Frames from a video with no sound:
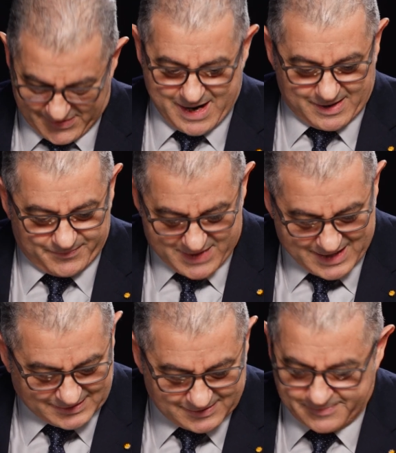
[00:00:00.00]
Yeah,
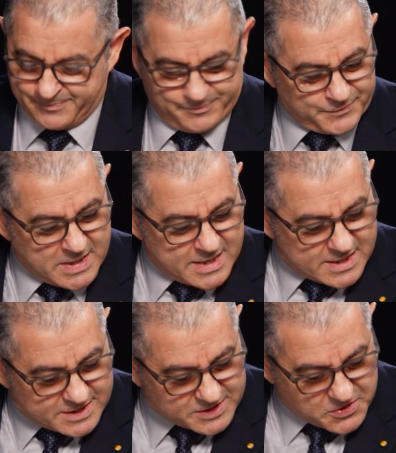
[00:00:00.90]
next.
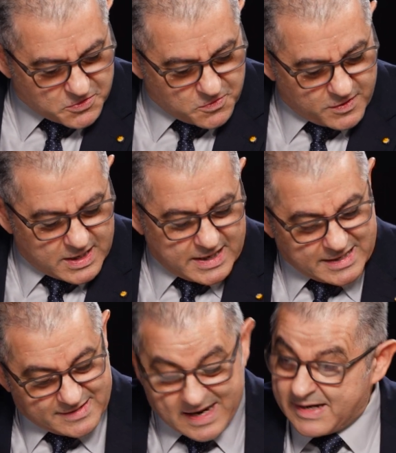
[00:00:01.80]
So,
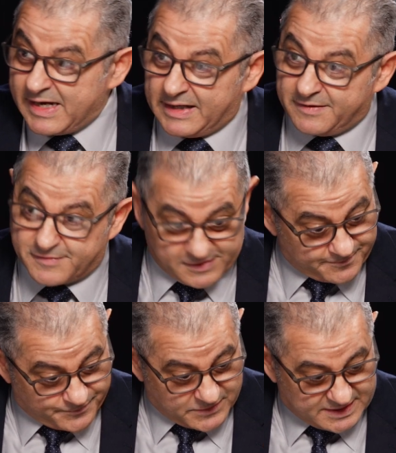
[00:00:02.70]
and then he gives
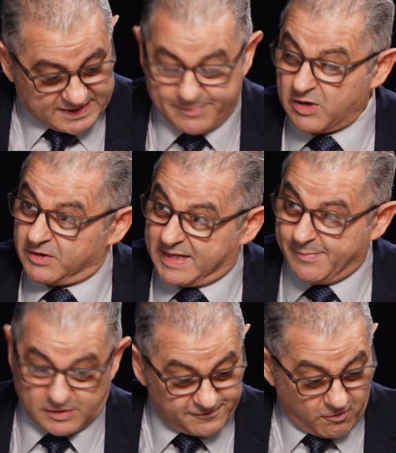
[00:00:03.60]
similar
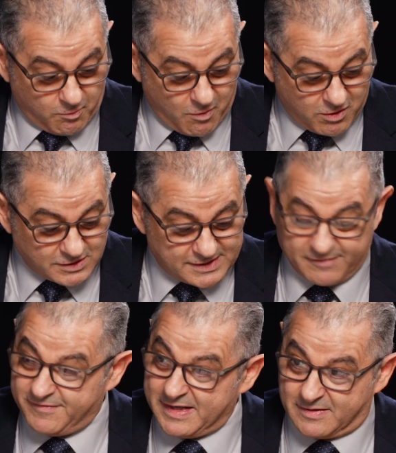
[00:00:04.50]
tables for Mars
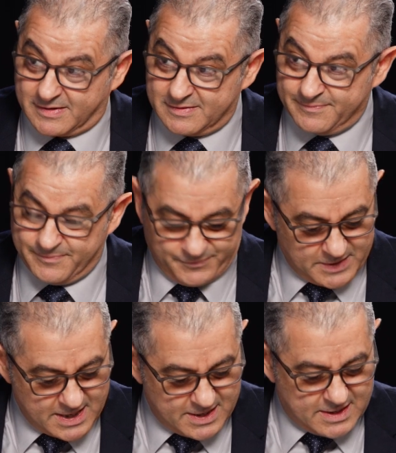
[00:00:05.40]
and Venus.
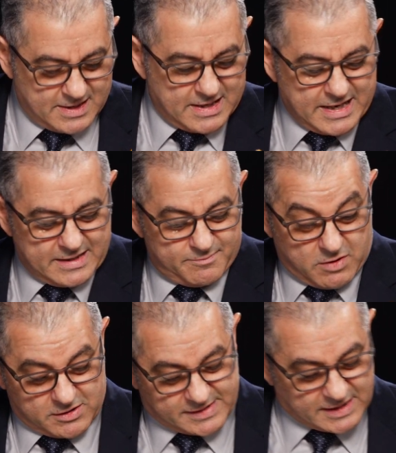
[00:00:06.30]
And
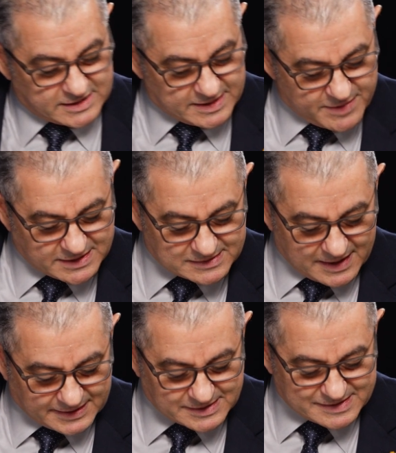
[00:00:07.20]
Mars, he estimates
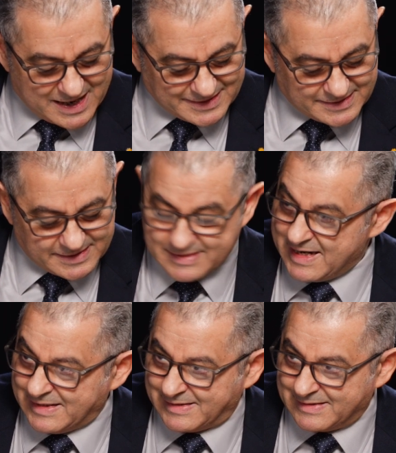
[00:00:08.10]
like it's 90
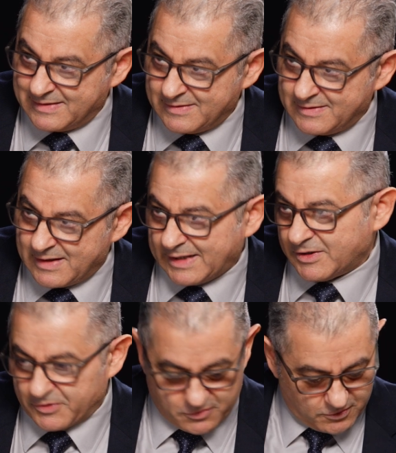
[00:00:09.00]
days. I
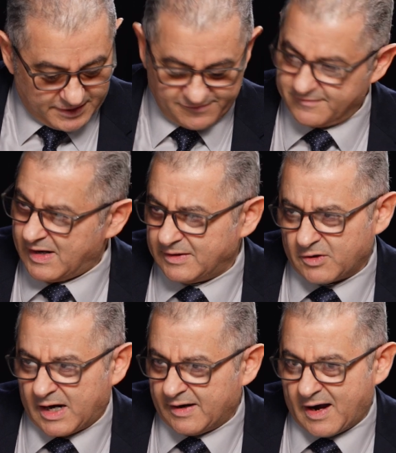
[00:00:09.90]
don't know if,
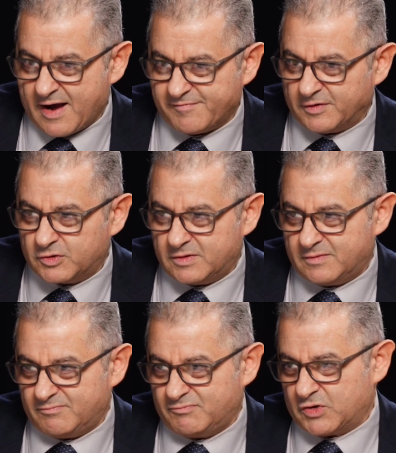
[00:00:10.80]
I haven't
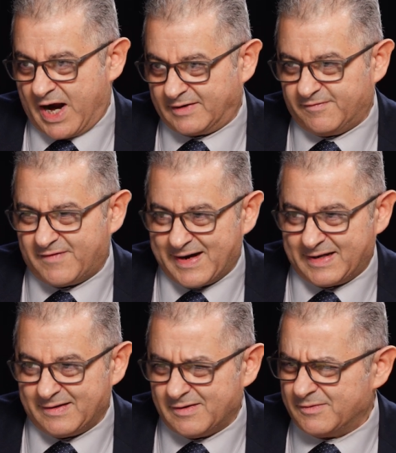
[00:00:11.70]
tracked
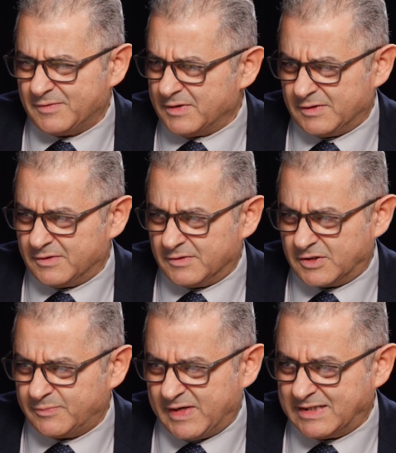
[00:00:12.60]
the
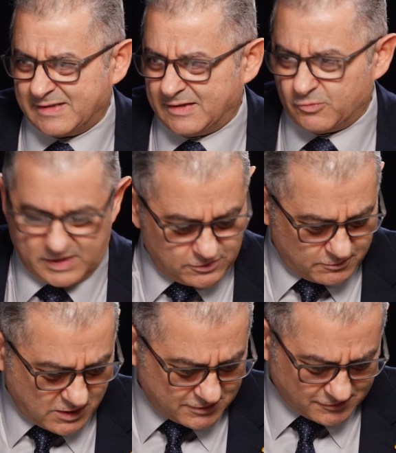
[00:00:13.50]
space that went to
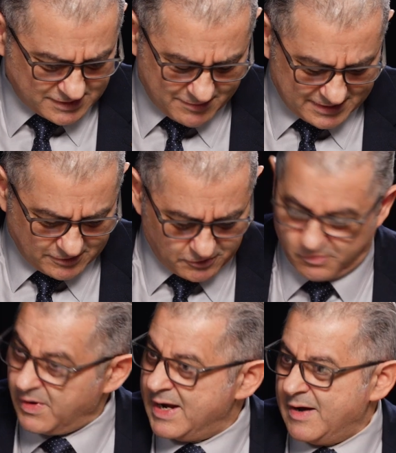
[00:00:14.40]
Mars or something, I don't
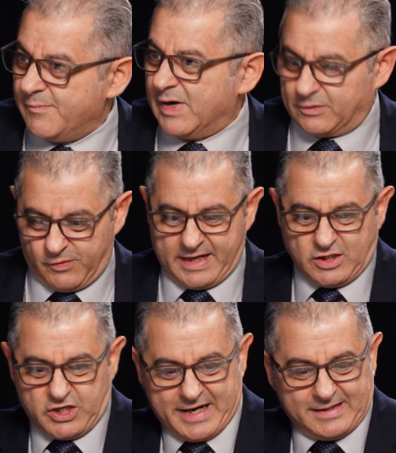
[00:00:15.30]
know, but we can
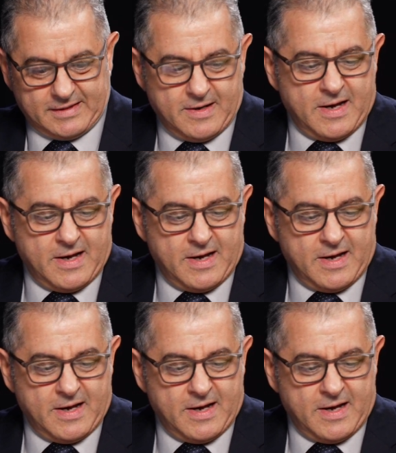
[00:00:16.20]
check it.